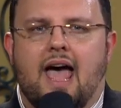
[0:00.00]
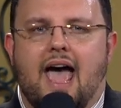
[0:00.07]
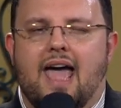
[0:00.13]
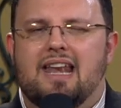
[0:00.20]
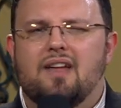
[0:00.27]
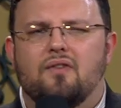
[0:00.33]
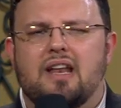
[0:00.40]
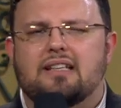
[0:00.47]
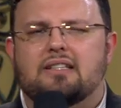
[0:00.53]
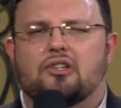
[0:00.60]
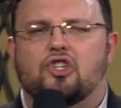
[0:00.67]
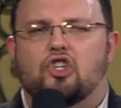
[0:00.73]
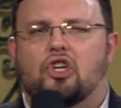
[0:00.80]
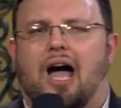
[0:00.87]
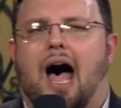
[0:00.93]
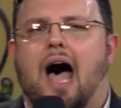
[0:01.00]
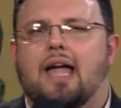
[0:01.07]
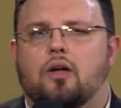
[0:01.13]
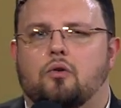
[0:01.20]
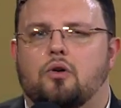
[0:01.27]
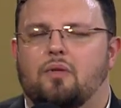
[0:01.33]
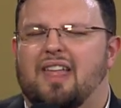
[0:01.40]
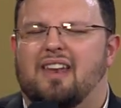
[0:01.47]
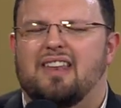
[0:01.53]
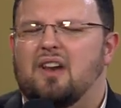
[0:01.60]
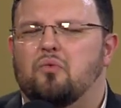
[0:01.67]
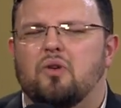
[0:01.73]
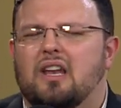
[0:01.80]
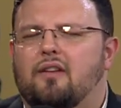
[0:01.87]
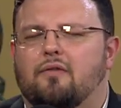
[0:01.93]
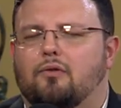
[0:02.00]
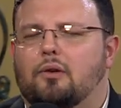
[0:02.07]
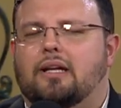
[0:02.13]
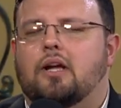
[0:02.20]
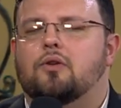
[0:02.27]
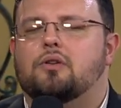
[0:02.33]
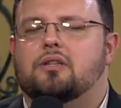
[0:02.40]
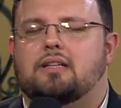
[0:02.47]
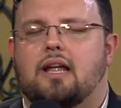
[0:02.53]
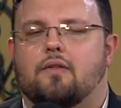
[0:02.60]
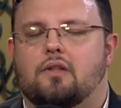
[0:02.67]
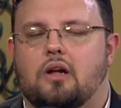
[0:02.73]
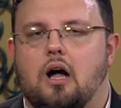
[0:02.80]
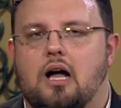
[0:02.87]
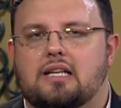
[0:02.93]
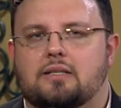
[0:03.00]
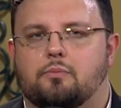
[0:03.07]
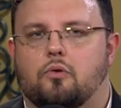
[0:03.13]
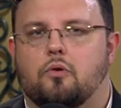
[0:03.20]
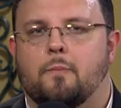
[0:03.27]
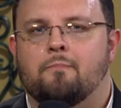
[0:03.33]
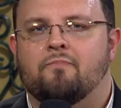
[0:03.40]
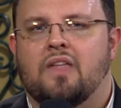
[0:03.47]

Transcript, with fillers: And even as a child who that didn't really fully understand the gospel,